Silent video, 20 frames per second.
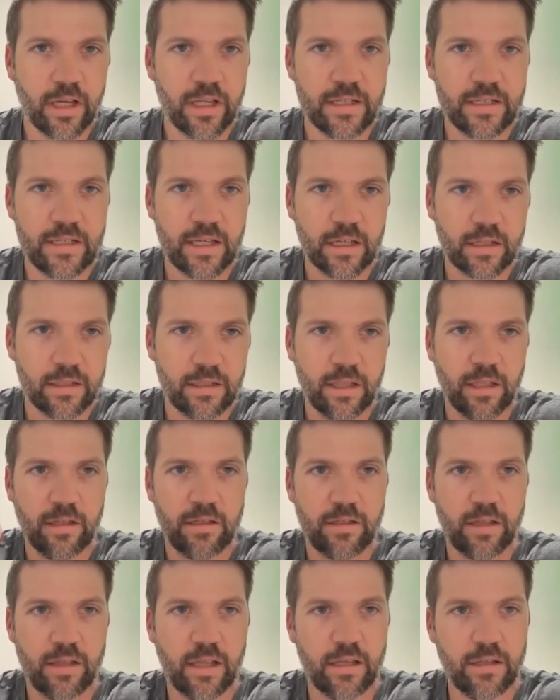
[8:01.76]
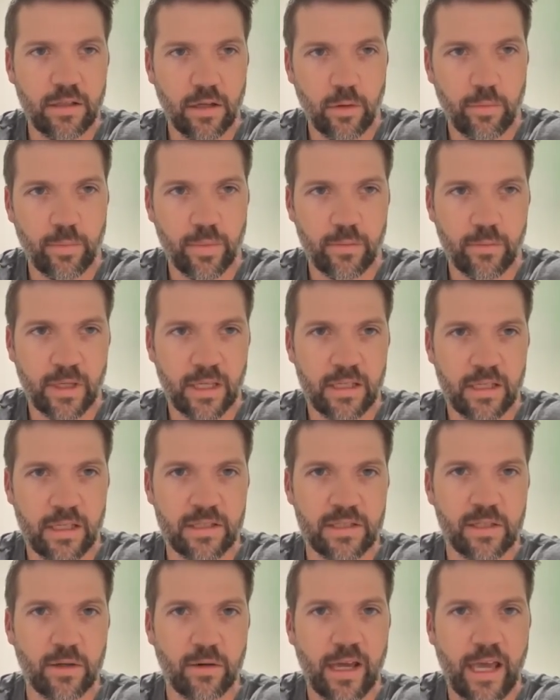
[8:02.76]
addicted to the
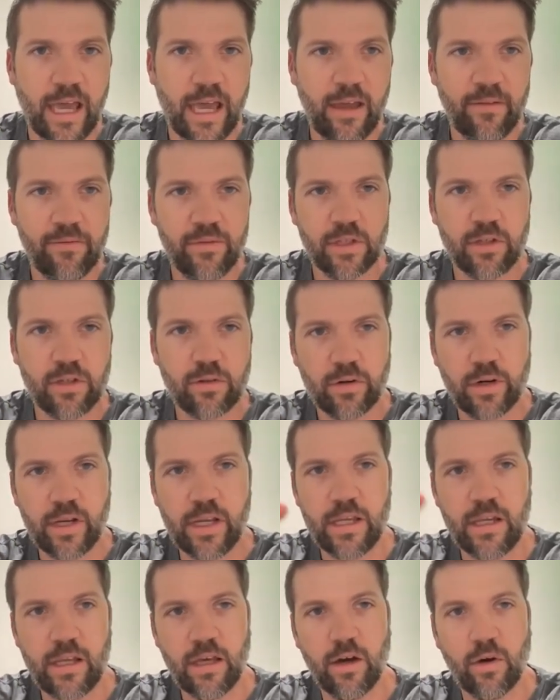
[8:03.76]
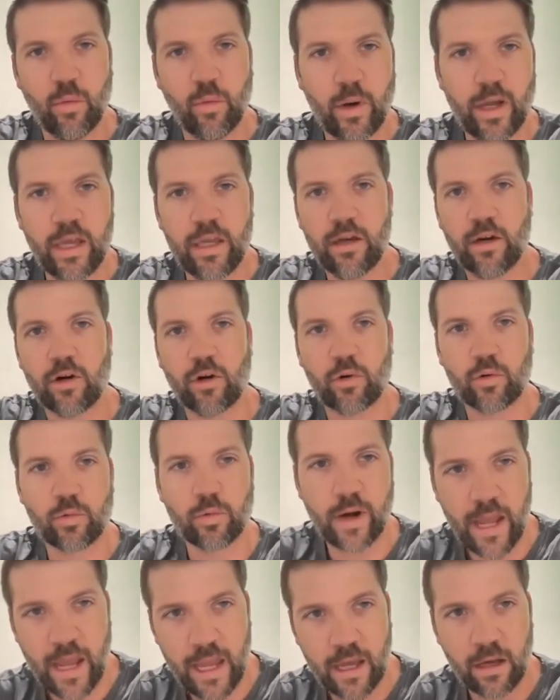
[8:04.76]
dopamine. So I have to create a way
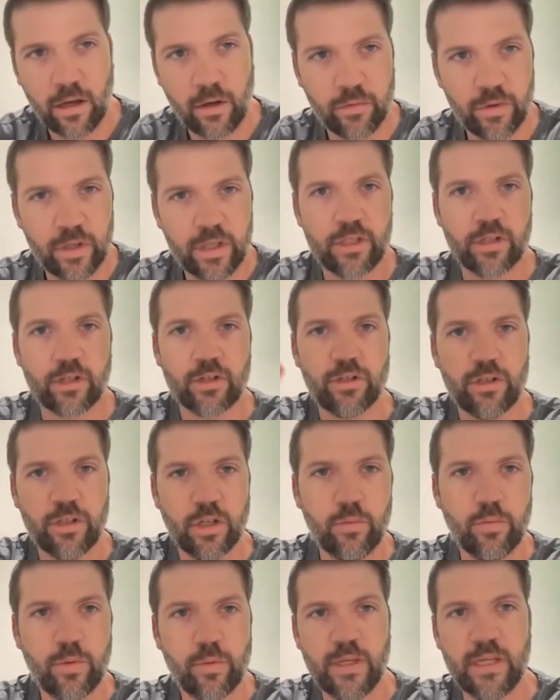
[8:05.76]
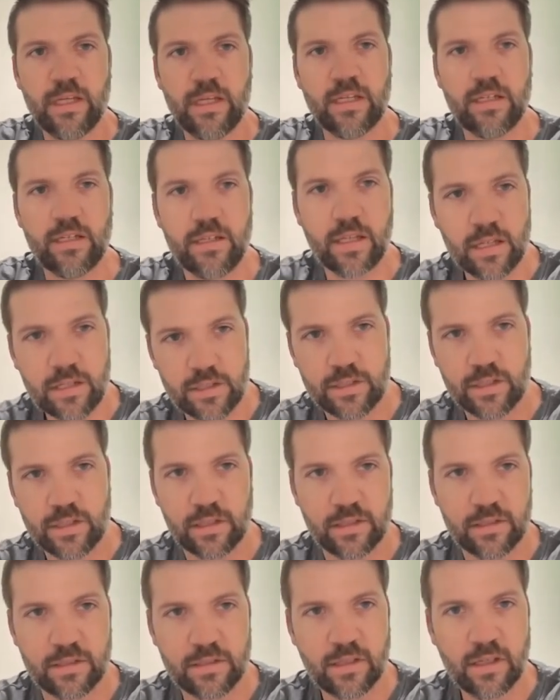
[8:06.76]
around your dopamine
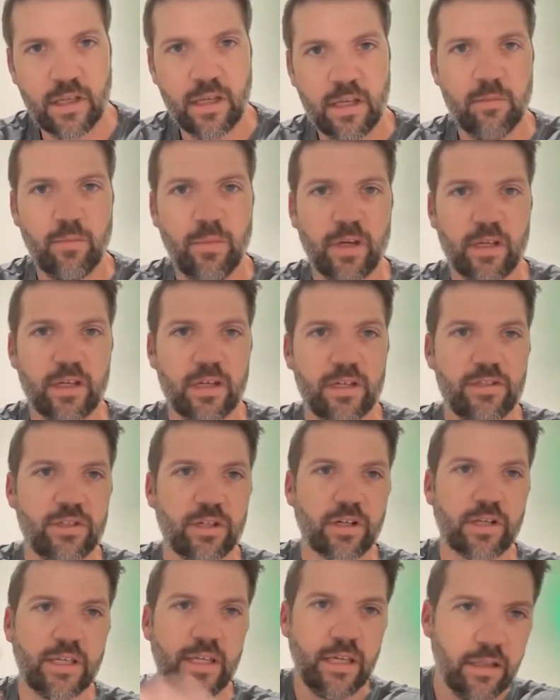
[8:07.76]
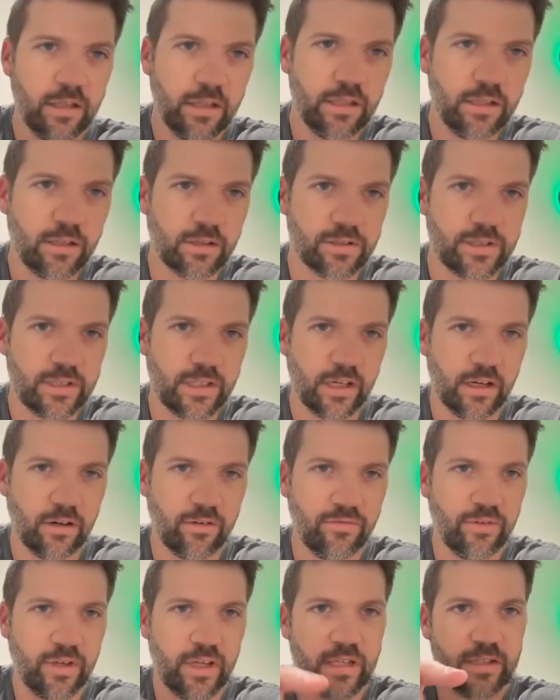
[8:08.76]
addictions because you're killing
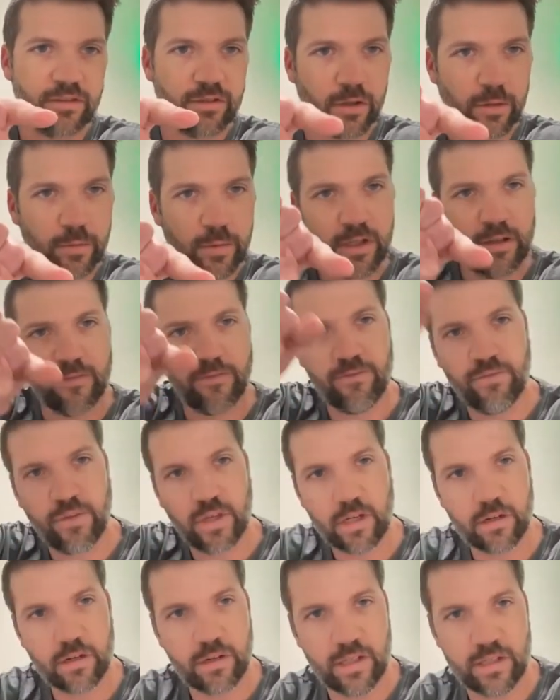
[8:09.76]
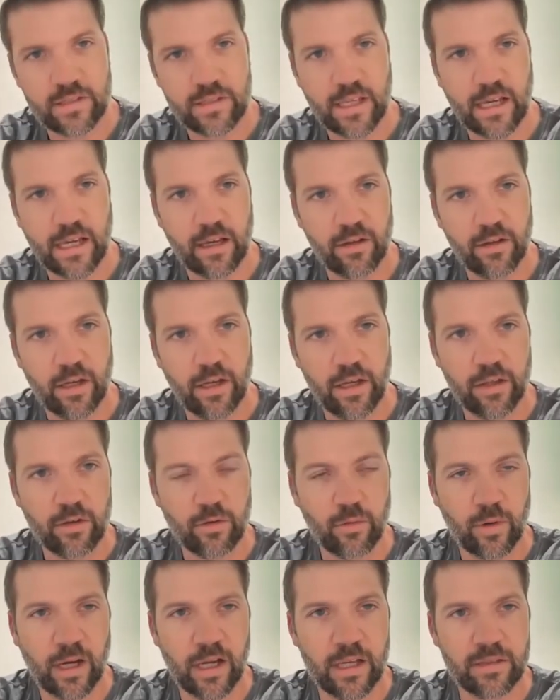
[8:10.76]
yourself. And so I'm going to figure this out
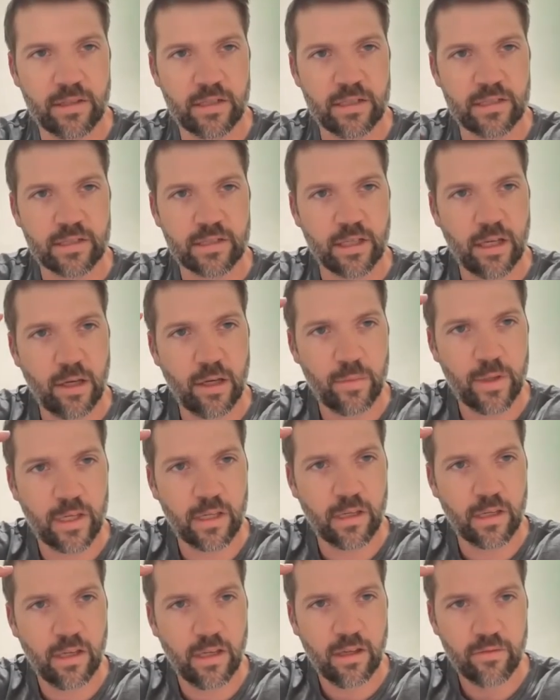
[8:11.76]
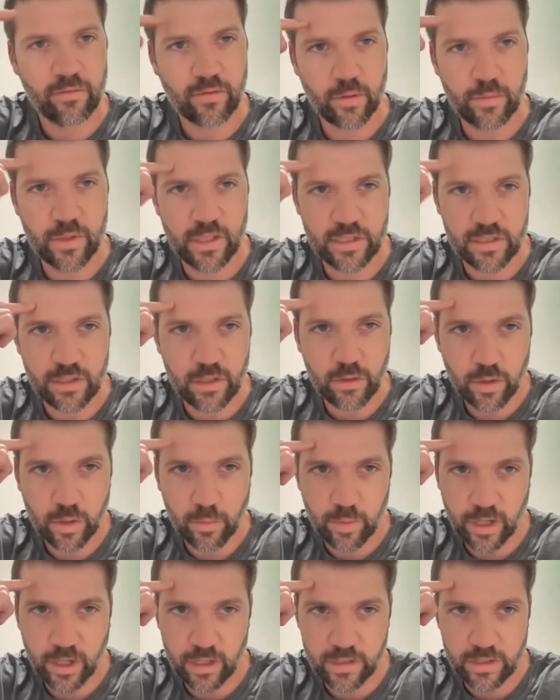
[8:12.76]
otherwise. And it's coming from these newer
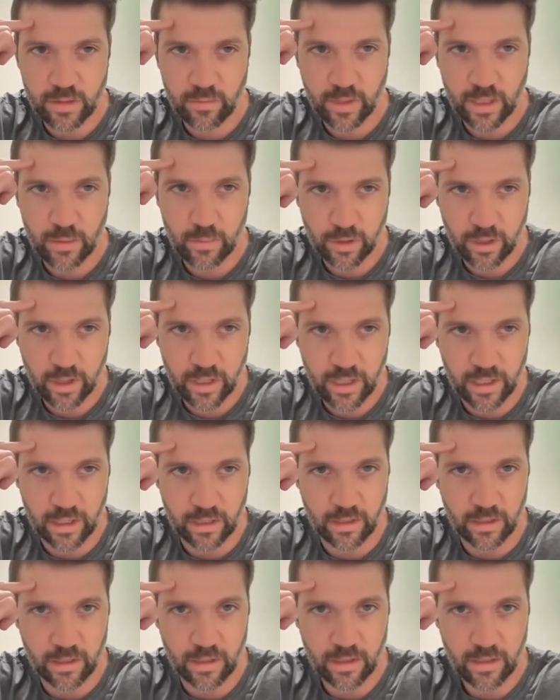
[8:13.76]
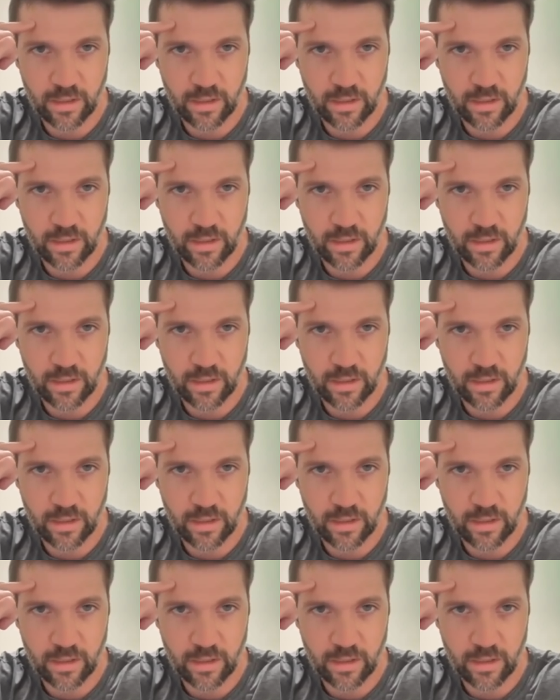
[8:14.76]
parts of my brain.